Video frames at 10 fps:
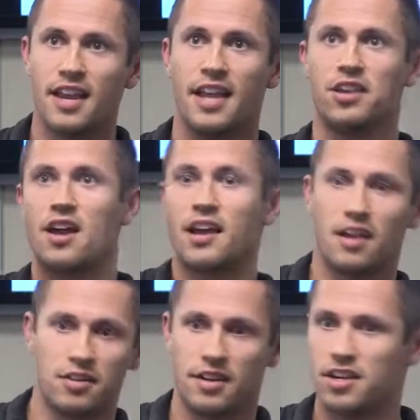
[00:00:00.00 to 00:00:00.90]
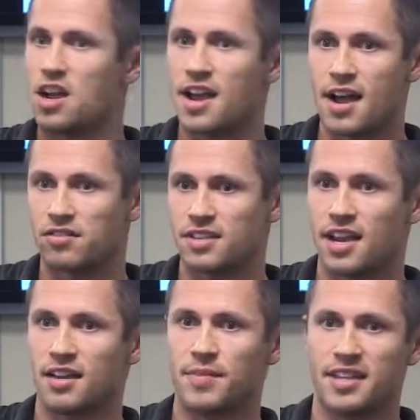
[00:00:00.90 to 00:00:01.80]
and not
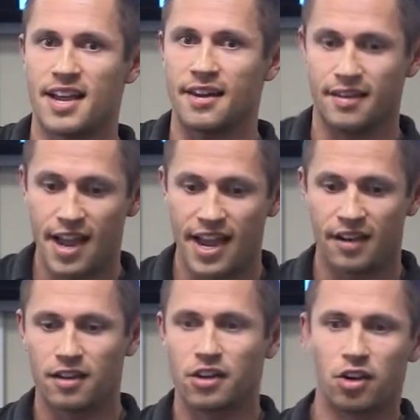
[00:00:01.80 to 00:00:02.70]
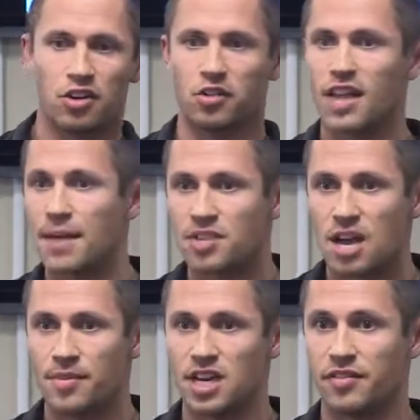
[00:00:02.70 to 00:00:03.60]
outside, but then at night you're on your
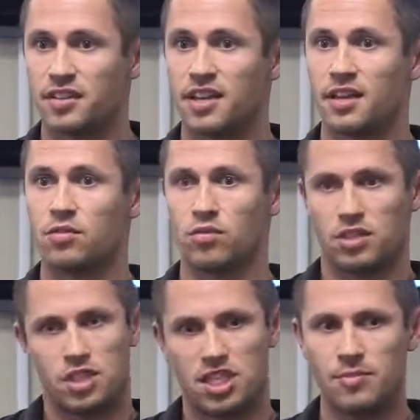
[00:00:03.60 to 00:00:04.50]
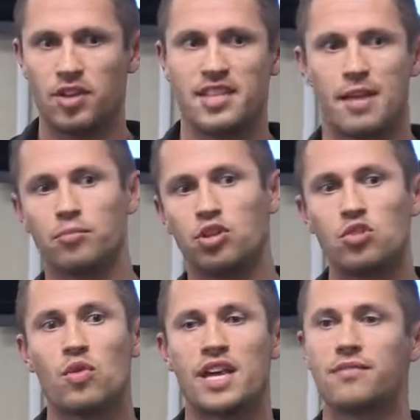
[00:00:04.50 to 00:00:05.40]
laptop and everything, stimulating that
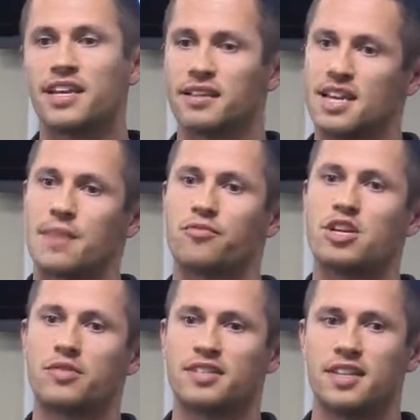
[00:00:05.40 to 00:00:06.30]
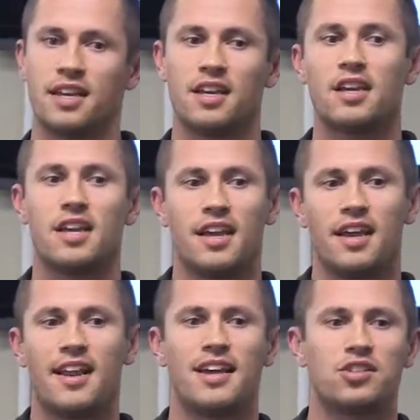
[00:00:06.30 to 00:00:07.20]
blue wavelength type frequency,
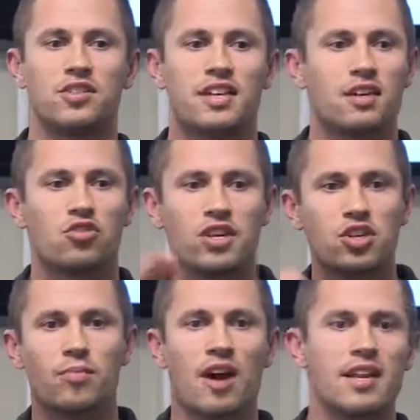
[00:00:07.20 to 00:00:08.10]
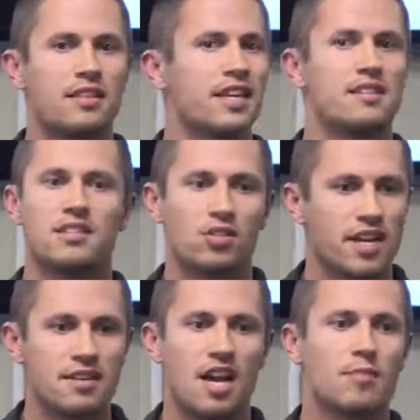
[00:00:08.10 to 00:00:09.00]
it actually tricks your body to think it's still
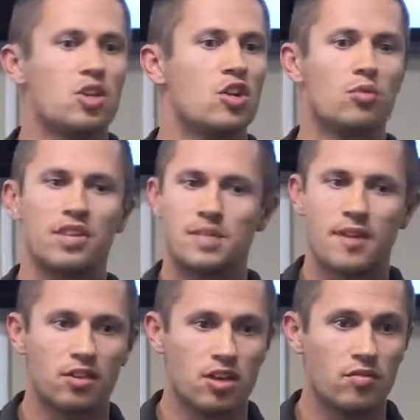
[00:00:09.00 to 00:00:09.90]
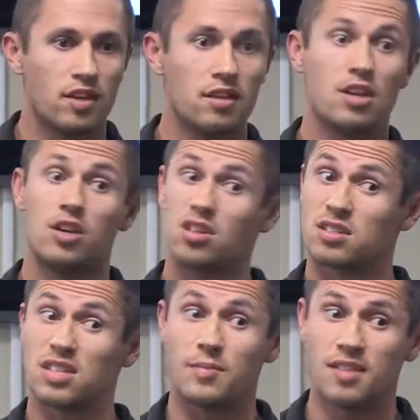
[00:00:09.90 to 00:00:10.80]
daytime. You don't release melatonin, your
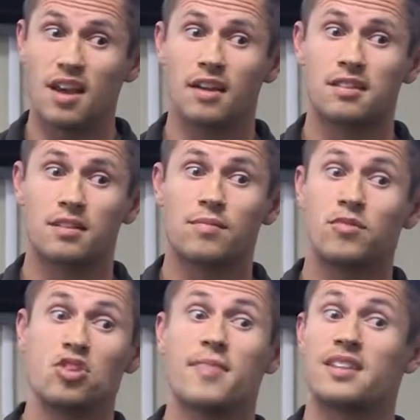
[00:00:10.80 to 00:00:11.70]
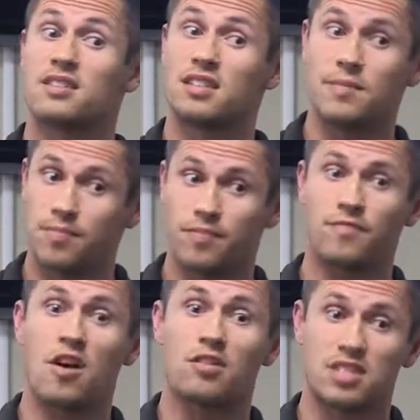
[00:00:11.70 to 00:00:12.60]
sleep sucks. You may
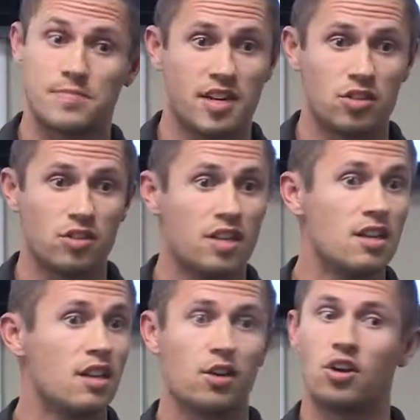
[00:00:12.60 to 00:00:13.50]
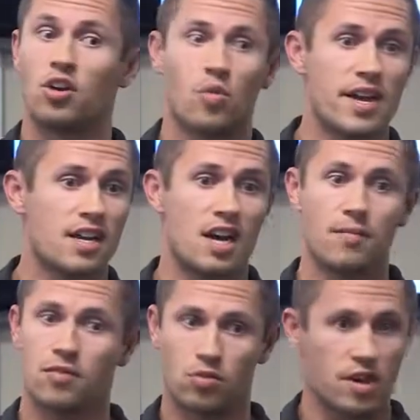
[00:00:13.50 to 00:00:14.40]
fall asleep initially, you're going to wake
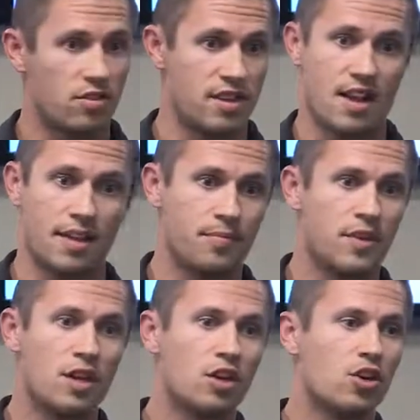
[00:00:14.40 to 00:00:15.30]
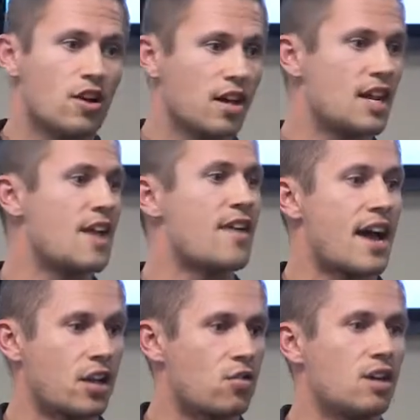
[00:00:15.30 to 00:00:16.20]
up throughout the night, you're not going to have
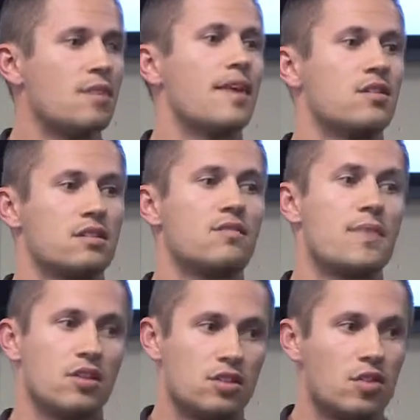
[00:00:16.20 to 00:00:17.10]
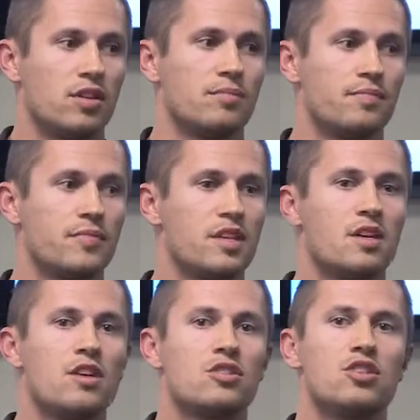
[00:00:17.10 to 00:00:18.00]
adequate amounts of melatonin.
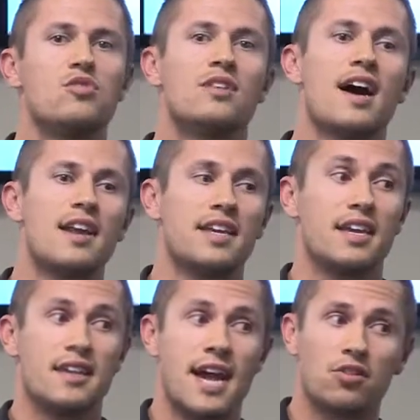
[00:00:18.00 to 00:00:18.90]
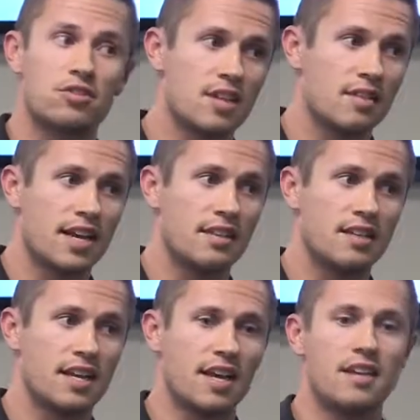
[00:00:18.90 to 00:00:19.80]
So you've got to get natural sunlight in the
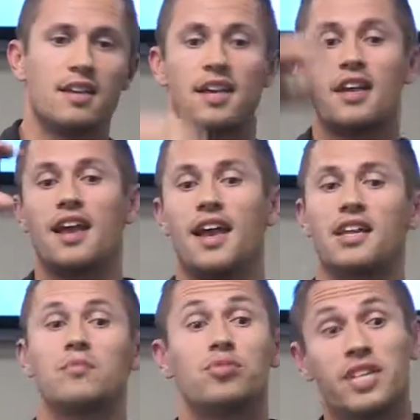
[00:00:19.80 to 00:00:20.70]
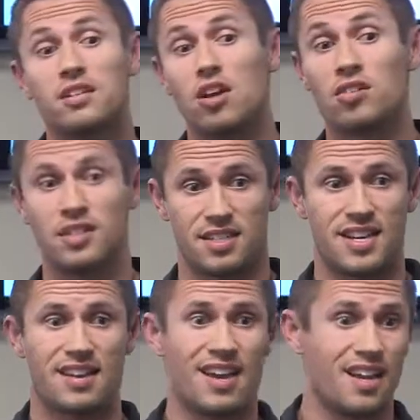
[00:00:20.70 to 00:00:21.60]
day and complete darkness
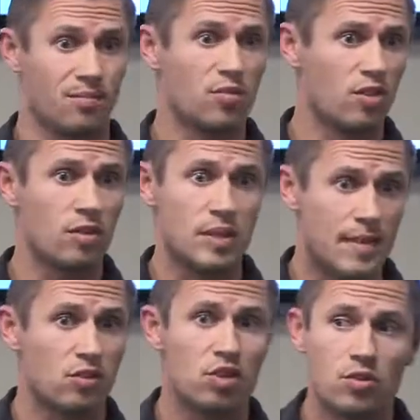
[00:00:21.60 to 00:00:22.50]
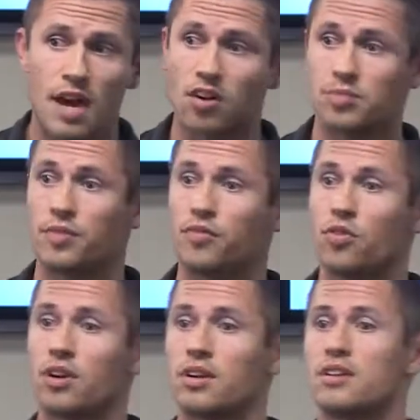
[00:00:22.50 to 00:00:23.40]
at night, preferably about 2 hours
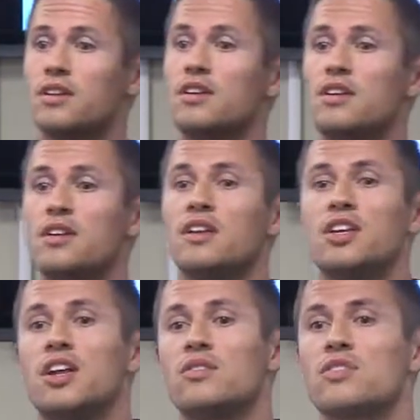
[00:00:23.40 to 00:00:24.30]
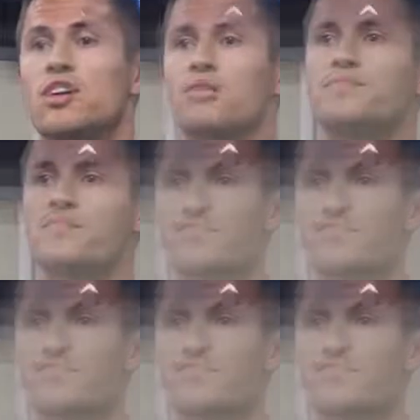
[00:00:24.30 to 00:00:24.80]
before. So